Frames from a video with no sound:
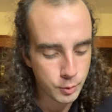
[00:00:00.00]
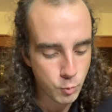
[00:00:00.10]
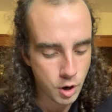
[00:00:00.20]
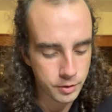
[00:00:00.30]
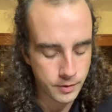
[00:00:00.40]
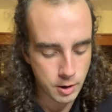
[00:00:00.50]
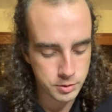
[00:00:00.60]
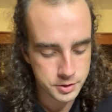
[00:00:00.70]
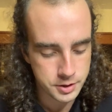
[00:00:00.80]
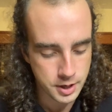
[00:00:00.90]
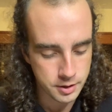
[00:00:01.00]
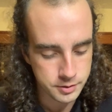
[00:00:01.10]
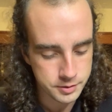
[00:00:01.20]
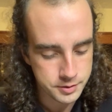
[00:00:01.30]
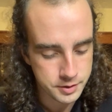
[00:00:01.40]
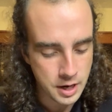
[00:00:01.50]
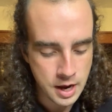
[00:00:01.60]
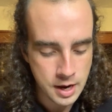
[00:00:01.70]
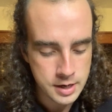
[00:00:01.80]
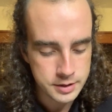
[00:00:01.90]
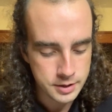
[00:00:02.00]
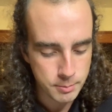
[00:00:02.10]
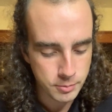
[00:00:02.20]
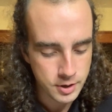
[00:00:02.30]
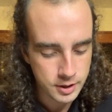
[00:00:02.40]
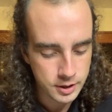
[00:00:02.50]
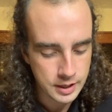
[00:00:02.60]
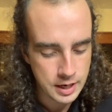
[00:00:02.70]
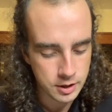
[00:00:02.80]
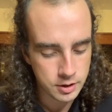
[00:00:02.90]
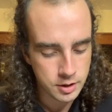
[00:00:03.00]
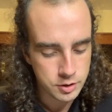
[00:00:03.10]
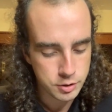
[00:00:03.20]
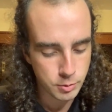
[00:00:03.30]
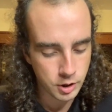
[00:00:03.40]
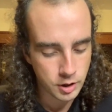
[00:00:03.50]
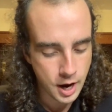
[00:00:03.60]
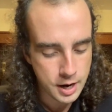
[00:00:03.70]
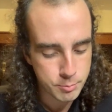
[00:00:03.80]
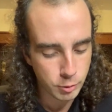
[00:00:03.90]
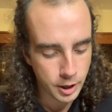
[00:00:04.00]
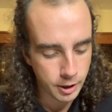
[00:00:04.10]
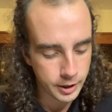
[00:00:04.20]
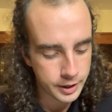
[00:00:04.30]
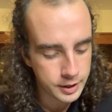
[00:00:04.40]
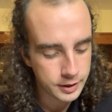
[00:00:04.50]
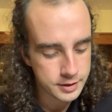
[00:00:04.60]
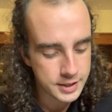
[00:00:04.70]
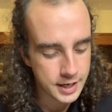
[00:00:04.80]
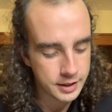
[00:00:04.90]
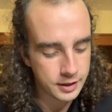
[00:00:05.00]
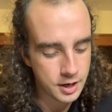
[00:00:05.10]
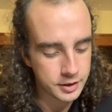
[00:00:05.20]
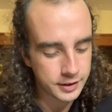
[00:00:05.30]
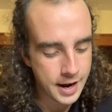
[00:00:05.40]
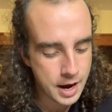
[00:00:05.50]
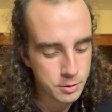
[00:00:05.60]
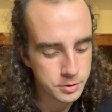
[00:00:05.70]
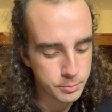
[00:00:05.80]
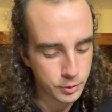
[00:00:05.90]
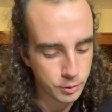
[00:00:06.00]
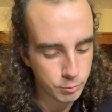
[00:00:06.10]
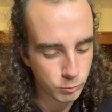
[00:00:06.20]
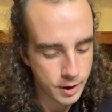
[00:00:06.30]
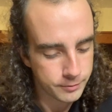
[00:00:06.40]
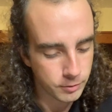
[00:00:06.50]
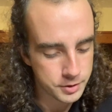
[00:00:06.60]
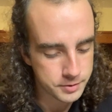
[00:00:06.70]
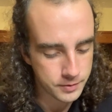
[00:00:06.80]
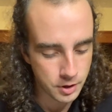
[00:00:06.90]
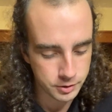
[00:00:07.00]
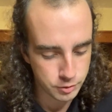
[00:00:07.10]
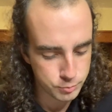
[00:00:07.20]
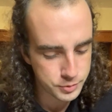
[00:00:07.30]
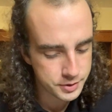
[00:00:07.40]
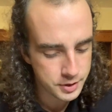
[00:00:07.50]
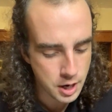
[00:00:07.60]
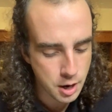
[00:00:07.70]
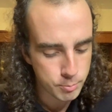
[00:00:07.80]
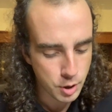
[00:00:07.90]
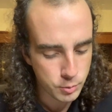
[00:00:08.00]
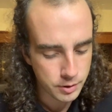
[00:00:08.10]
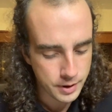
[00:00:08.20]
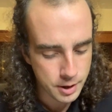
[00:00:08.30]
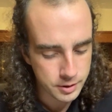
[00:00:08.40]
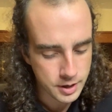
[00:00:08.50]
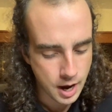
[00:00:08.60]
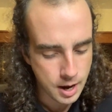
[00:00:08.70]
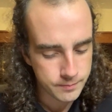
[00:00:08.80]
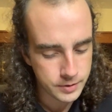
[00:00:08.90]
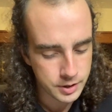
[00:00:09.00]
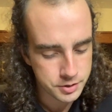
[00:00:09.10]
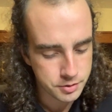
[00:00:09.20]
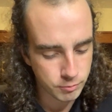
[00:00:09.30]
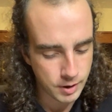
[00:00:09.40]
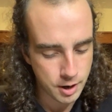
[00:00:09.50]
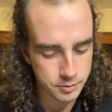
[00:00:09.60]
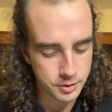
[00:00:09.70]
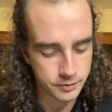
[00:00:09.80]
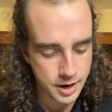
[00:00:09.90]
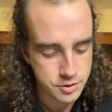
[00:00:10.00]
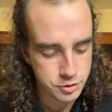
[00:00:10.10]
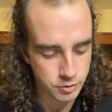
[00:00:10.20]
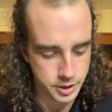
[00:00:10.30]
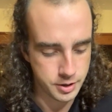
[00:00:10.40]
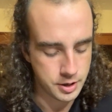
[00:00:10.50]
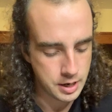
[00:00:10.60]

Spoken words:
one of our cells, something akin to a library containing uncountable reference volumes, but without an obvious route of entry.